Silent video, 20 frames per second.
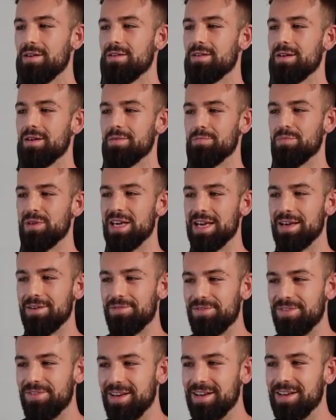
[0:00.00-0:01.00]
being a
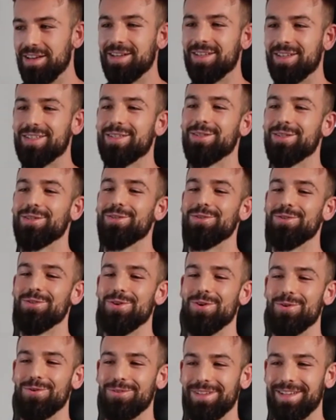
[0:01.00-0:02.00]
phoenix,
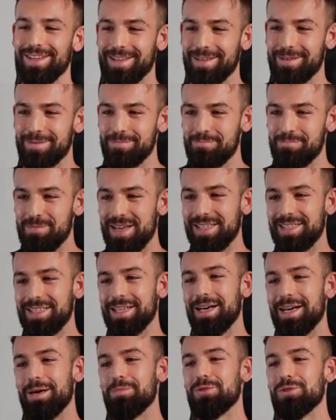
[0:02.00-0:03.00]
like messing
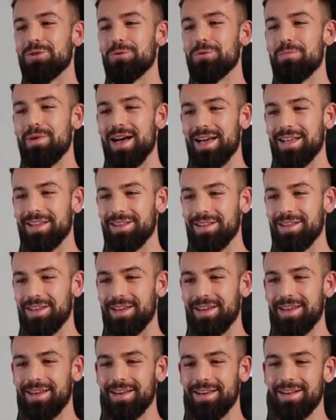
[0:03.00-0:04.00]
up so
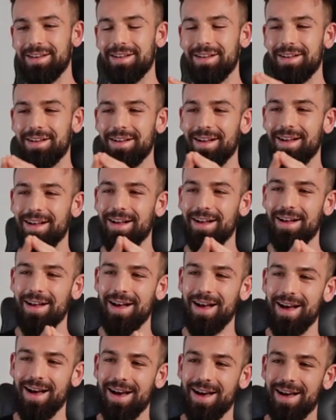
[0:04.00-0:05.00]
badly
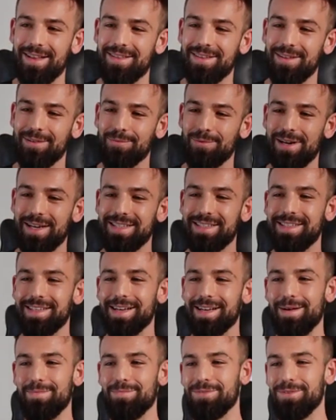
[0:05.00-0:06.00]
and then rising
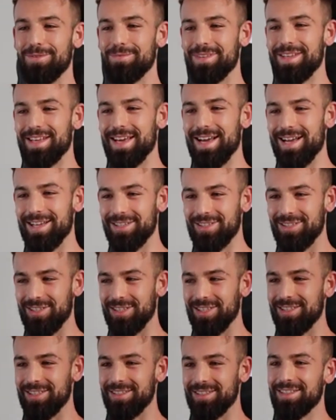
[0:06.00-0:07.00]
up from the
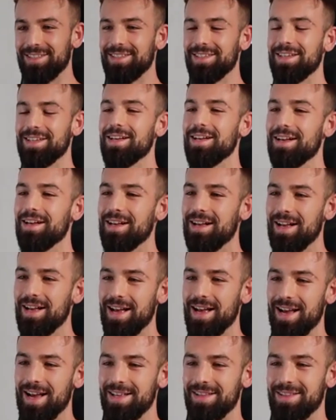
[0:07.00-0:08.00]
ashes
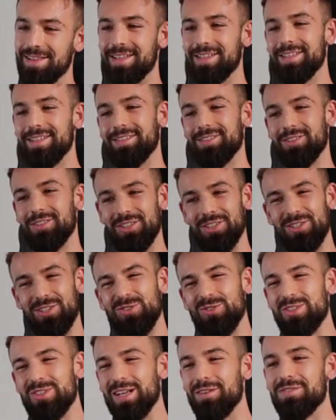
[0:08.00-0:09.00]
and then just to
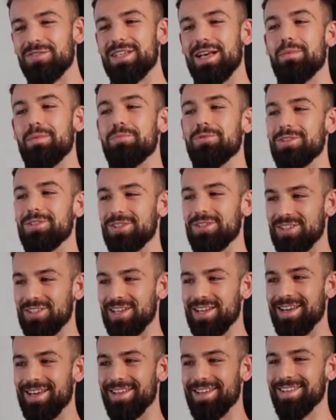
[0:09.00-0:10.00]
self-sabotage
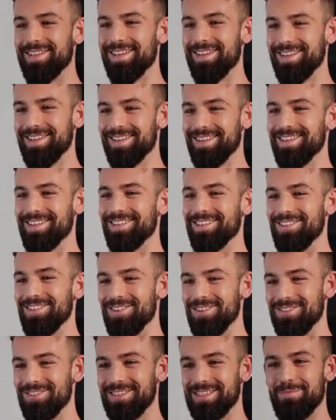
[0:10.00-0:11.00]
again.
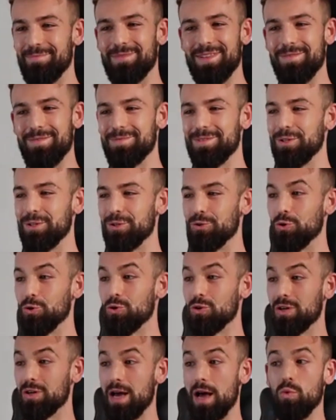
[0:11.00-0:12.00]
Sometimes it
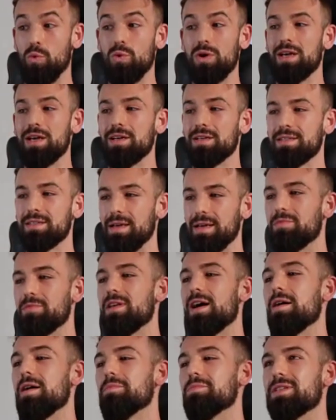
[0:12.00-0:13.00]
took a week,
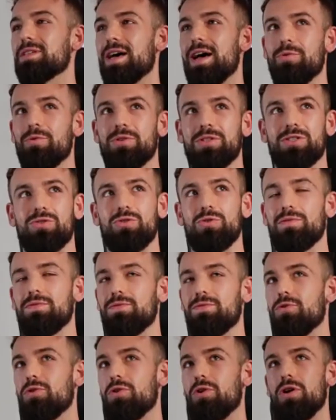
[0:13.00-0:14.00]
sometimes I was good
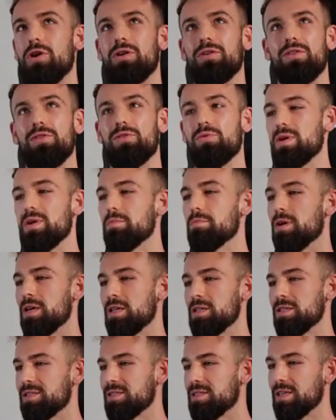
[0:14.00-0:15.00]
for 3
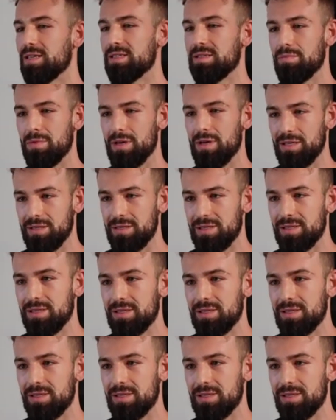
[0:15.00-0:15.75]
months, 6 months.